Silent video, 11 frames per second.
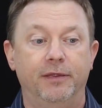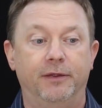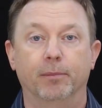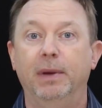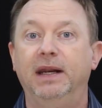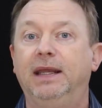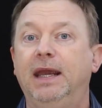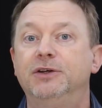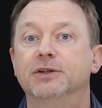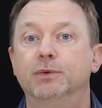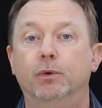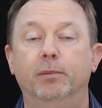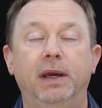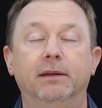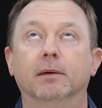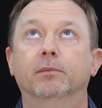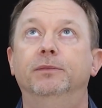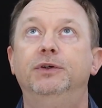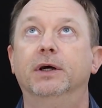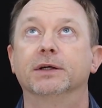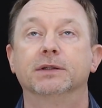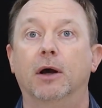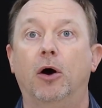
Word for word: their medications will make them just